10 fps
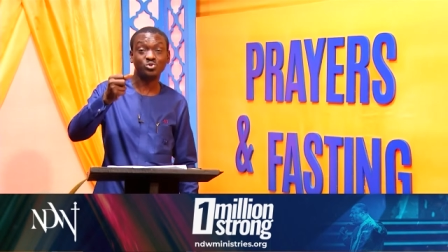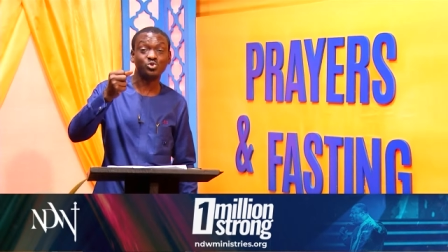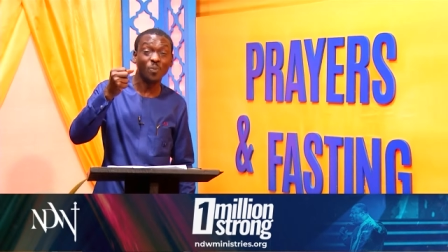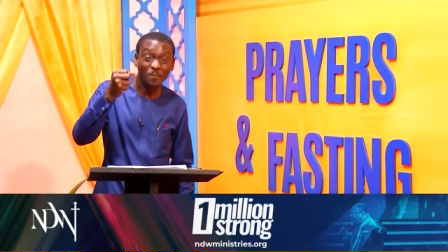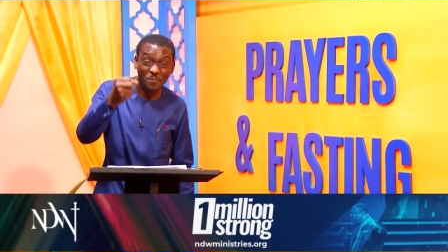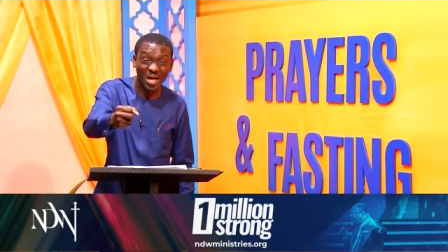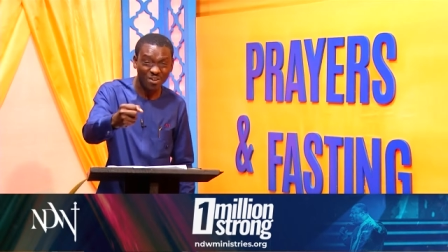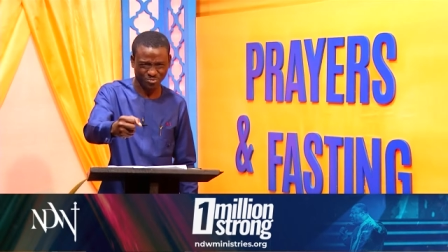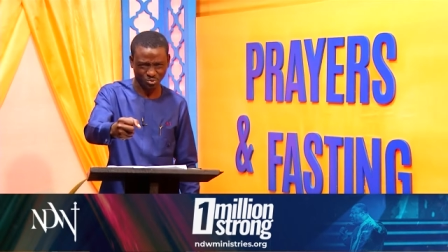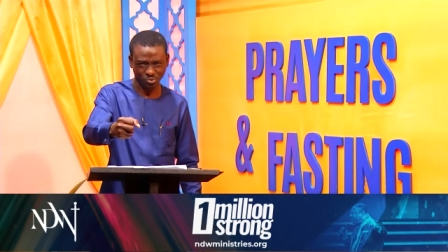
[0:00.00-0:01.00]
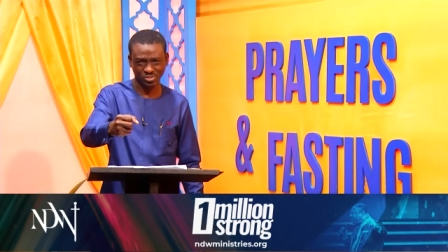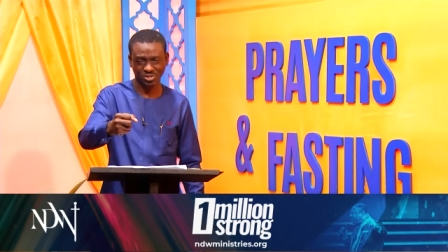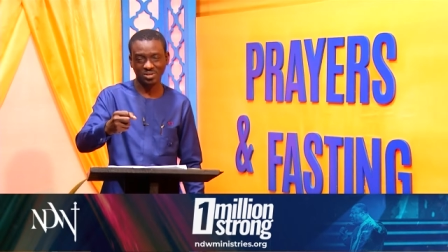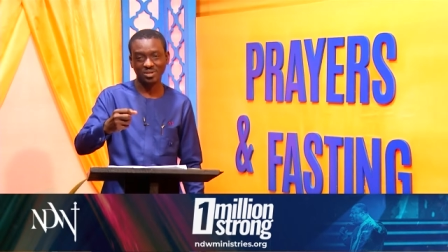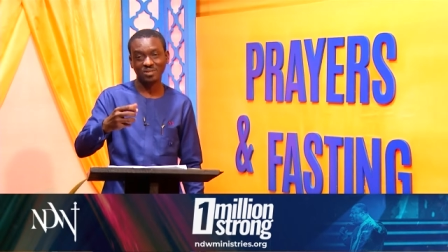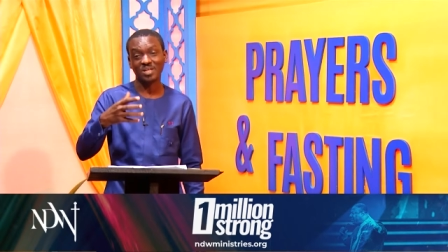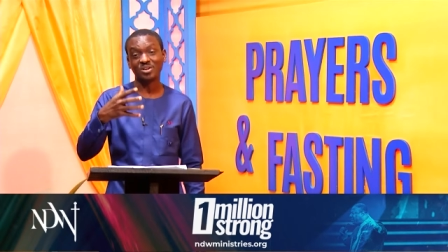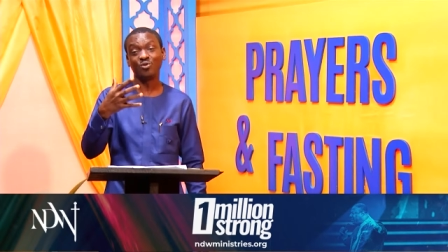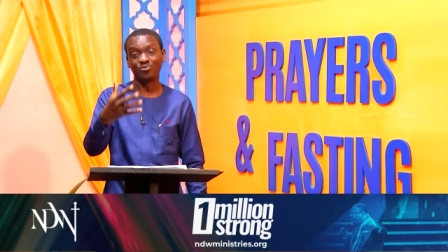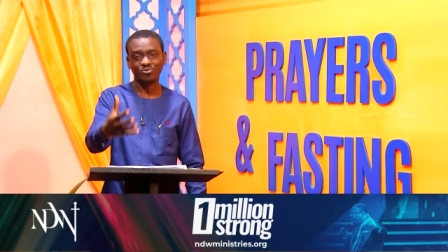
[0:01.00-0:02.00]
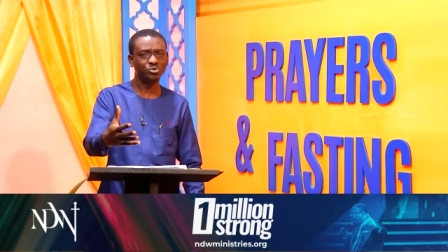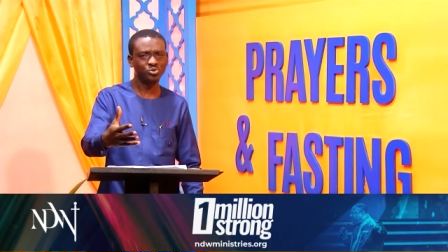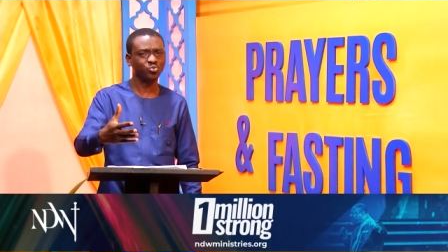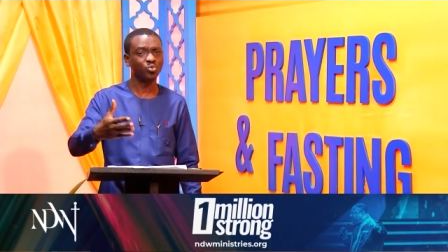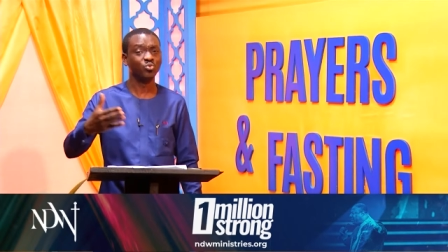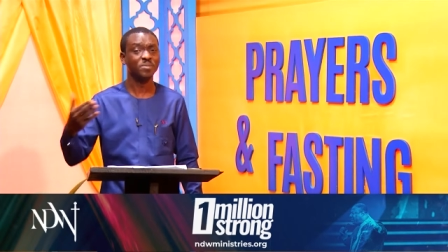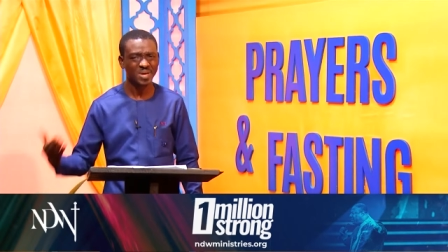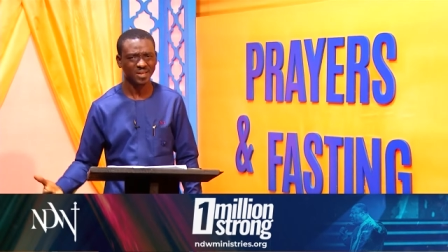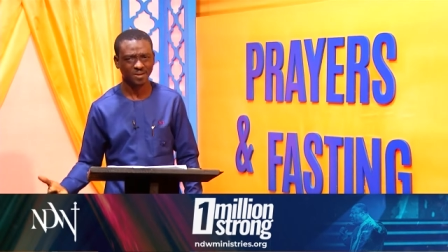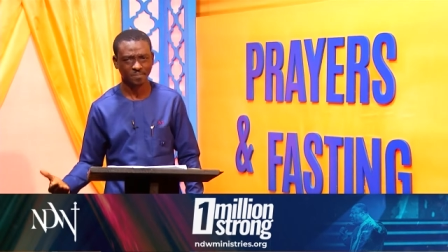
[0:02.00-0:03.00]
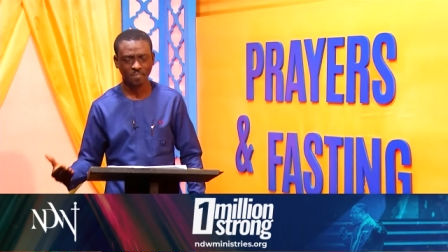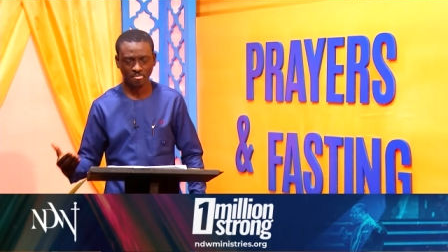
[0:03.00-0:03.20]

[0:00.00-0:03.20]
to bear fruit, that your fruit will remain.